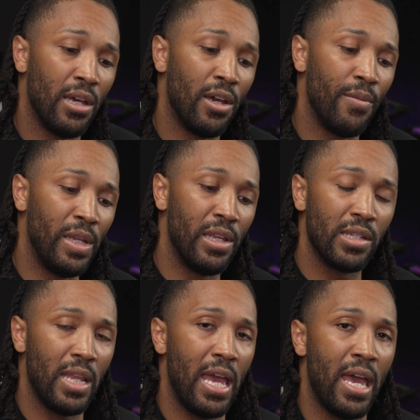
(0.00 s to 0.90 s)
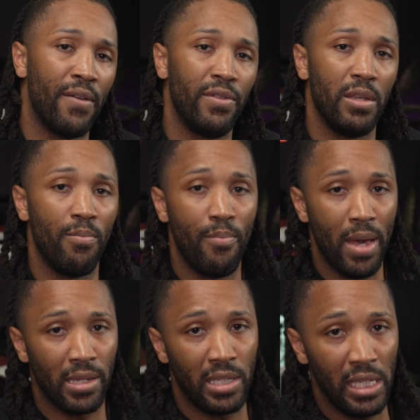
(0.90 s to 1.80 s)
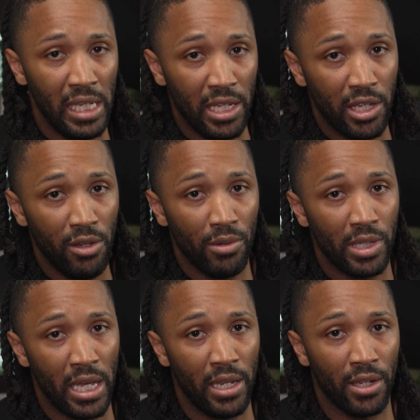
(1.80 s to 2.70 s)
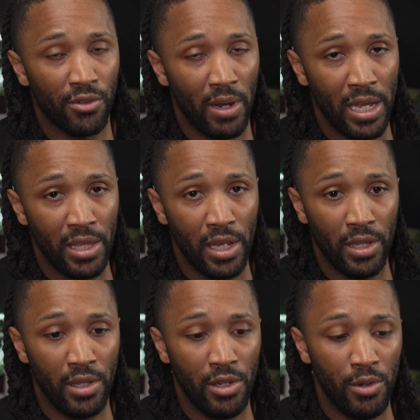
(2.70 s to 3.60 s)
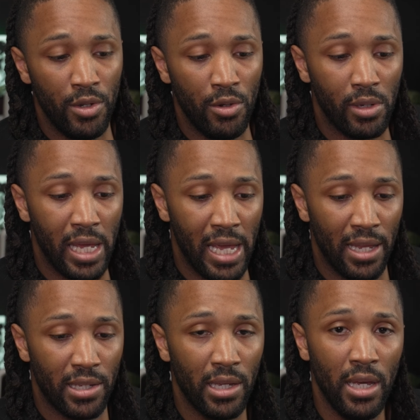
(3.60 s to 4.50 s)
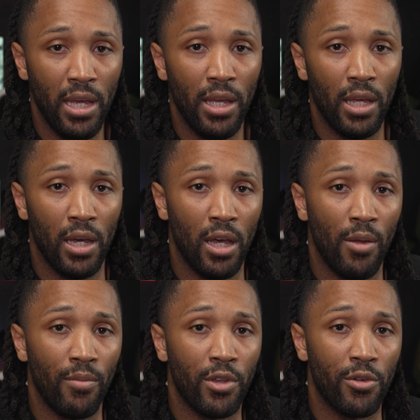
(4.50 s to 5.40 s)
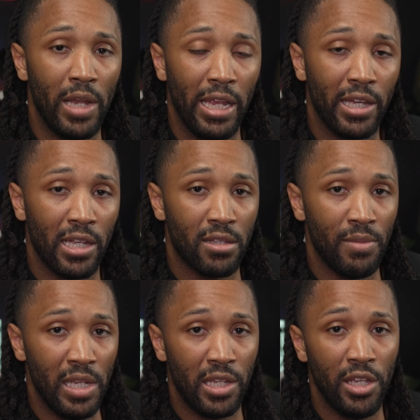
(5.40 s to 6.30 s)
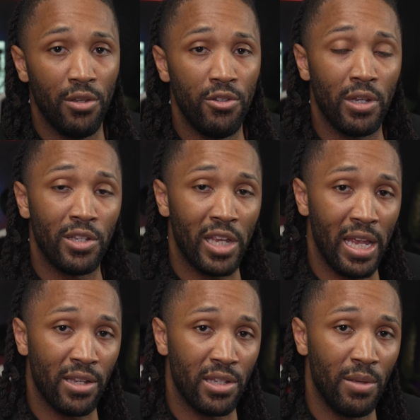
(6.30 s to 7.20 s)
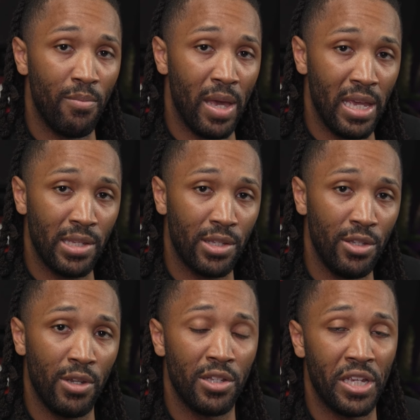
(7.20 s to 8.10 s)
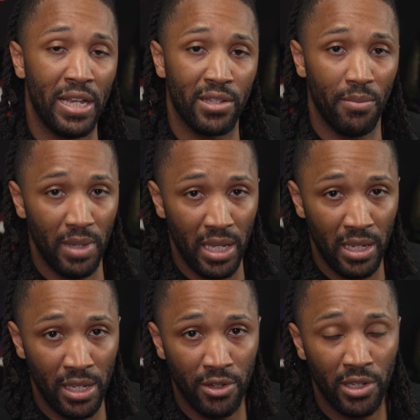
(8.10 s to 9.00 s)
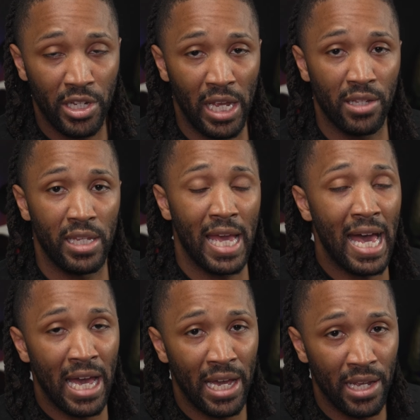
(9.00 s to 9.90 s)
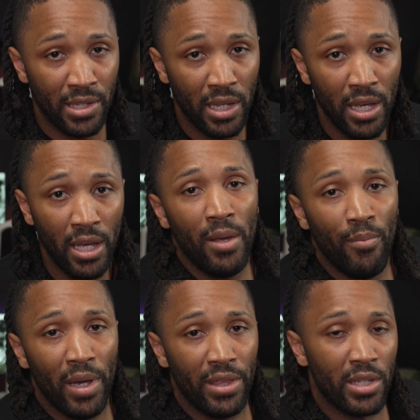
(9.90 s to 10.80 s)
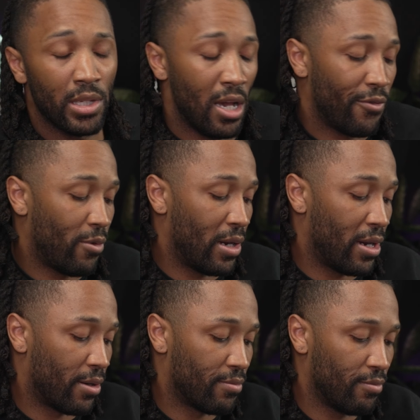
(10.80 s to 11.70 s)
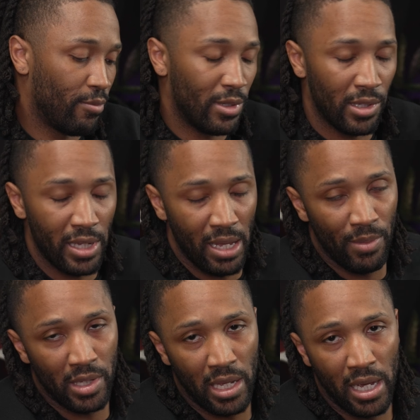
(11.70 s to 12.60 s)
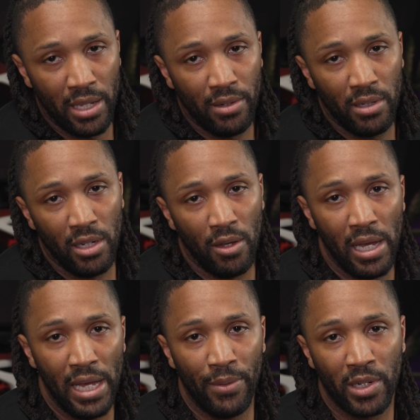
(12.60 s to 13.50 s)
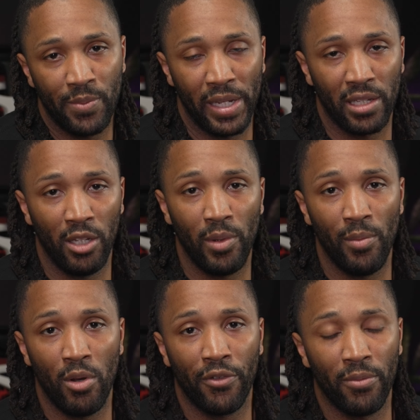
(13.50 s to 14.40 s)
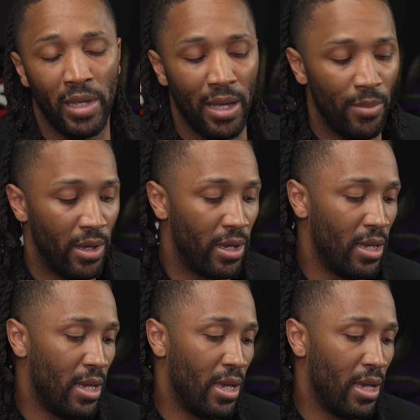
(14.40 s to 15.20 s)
it doesn't have the best EQ settings, right? You can't create custom EQs. You can change the bass, you can change the mid, and you can change the highs, but the software, which is Amazon, I would expect a little bit more from that. But